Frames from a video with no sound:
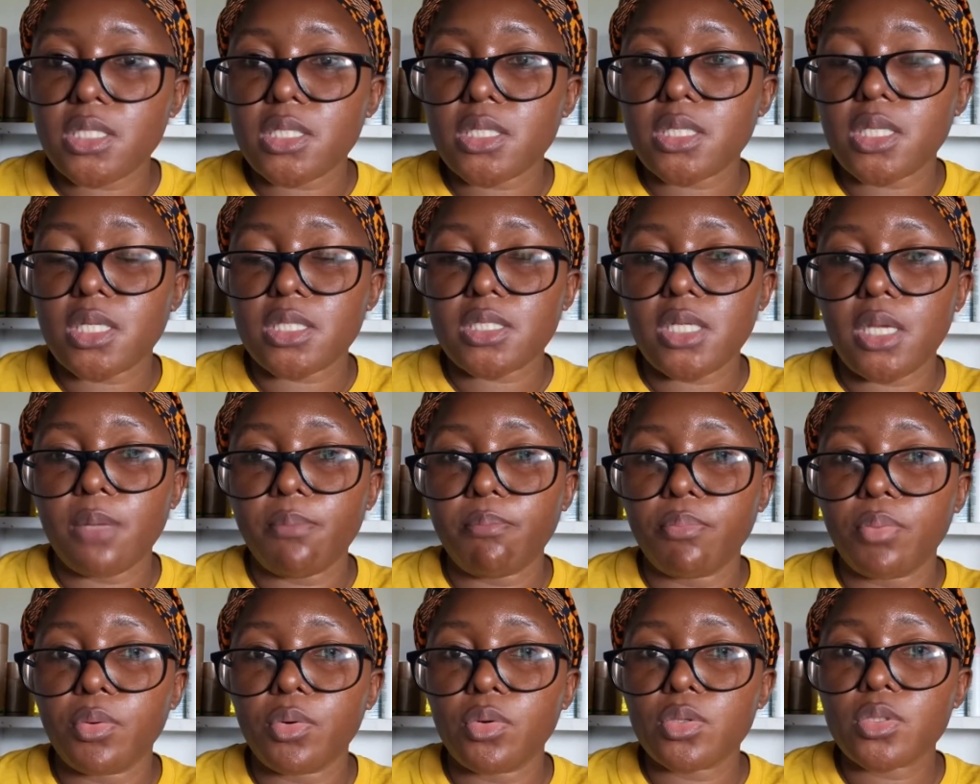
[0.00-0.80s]
it that I
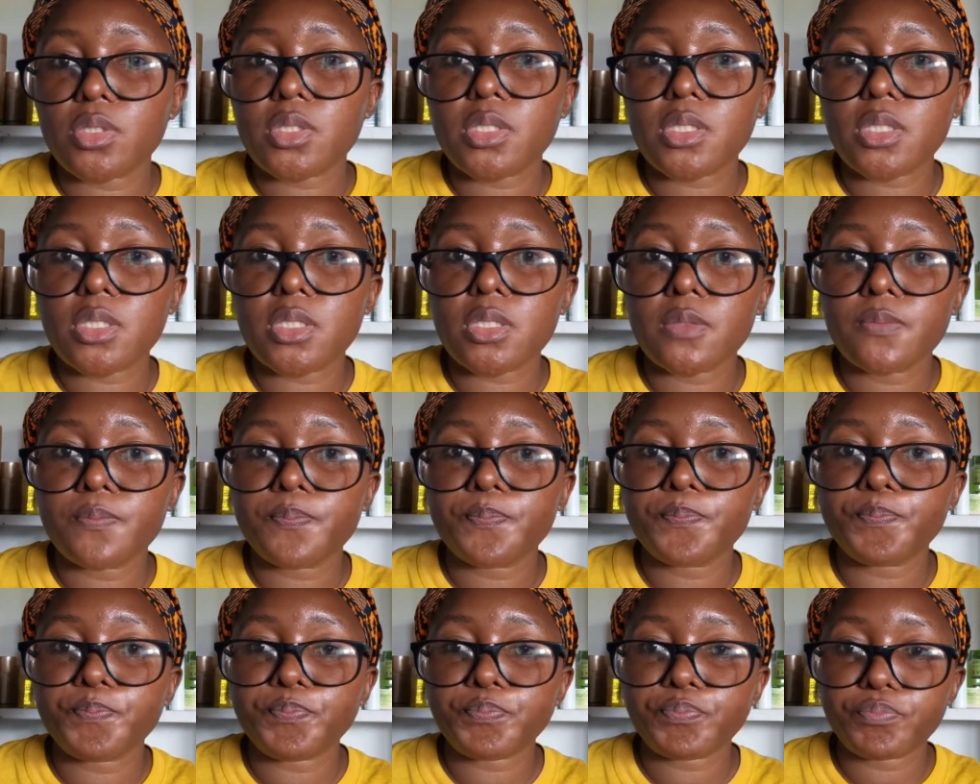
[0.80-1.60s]
bought.
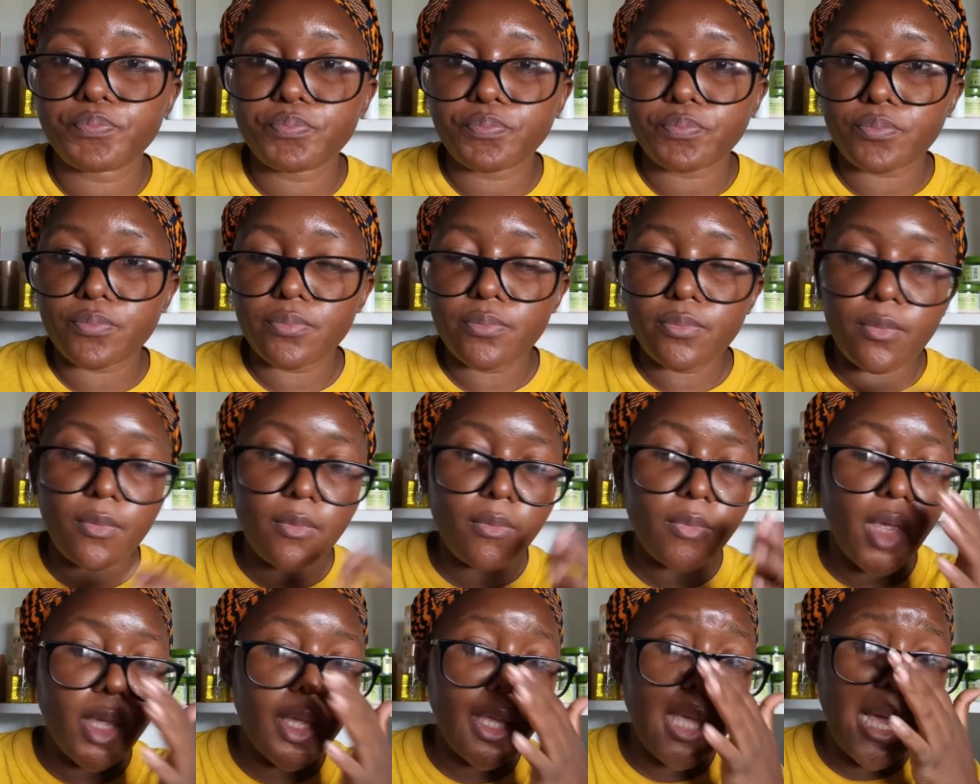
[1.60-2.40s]

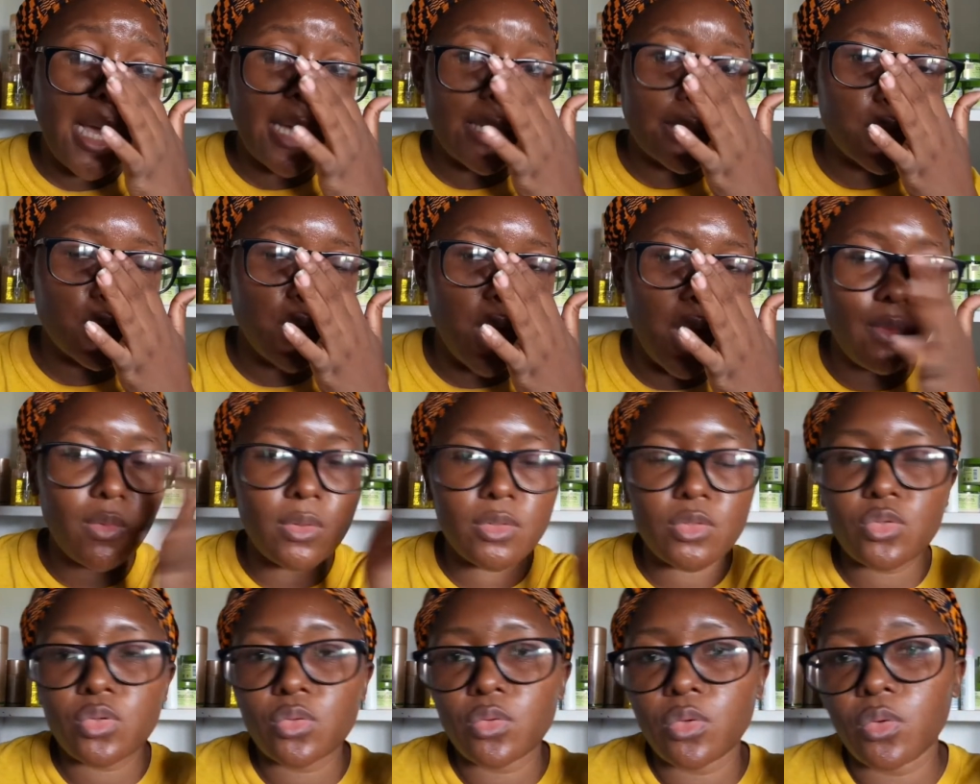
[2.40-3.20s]
Yeah, so I
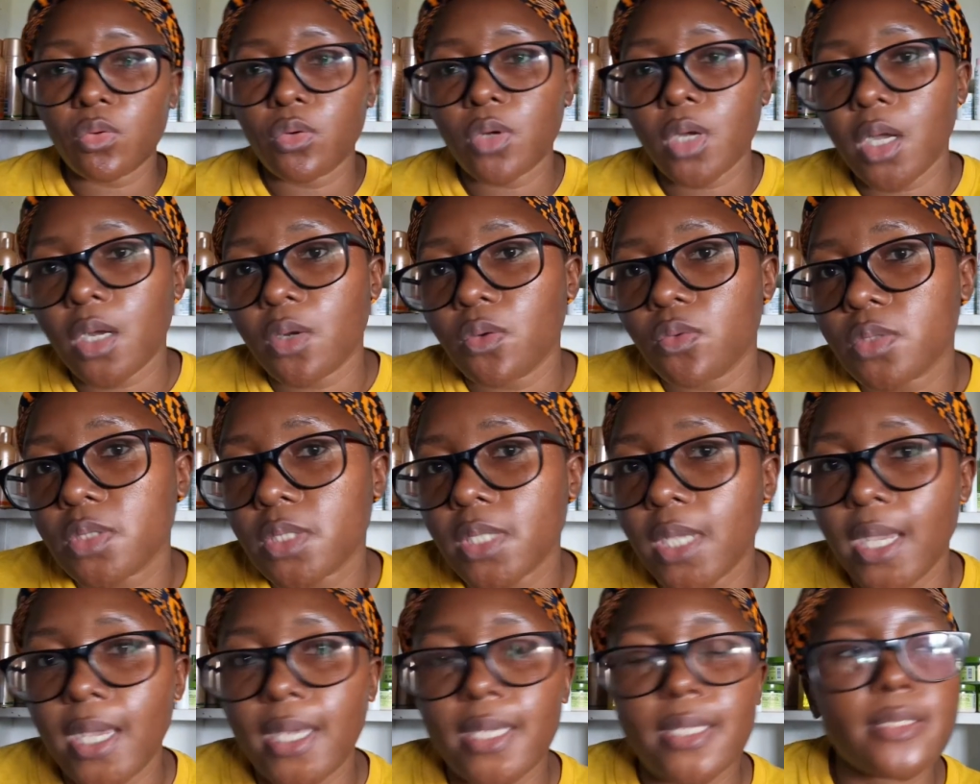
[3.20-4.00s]
want to log
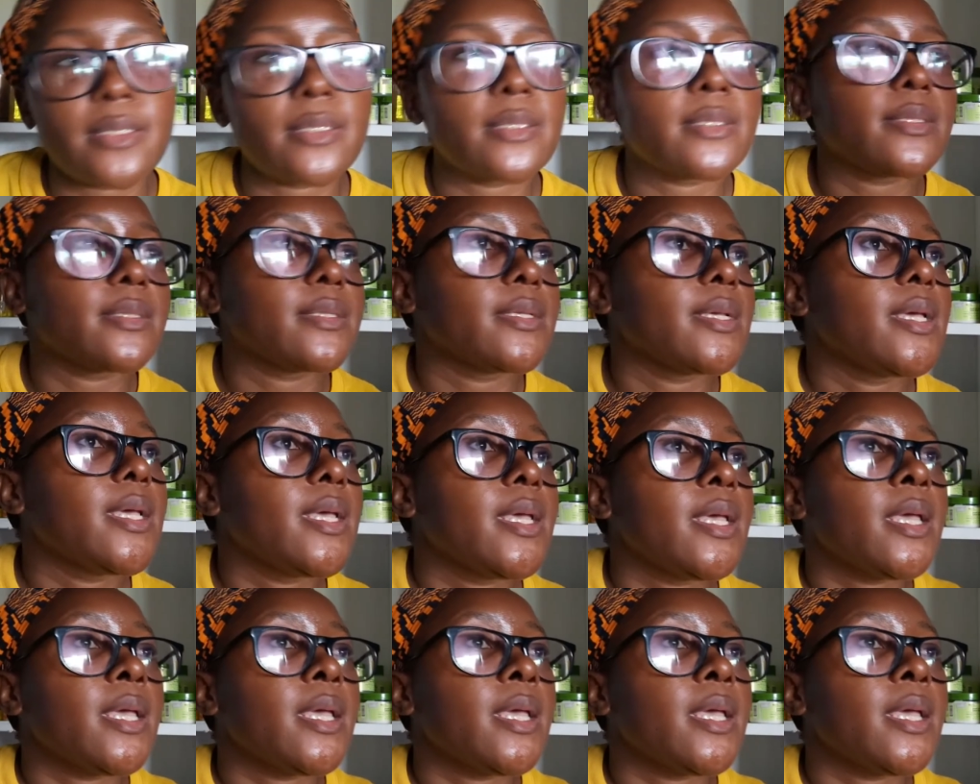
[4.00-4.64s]
out, guys.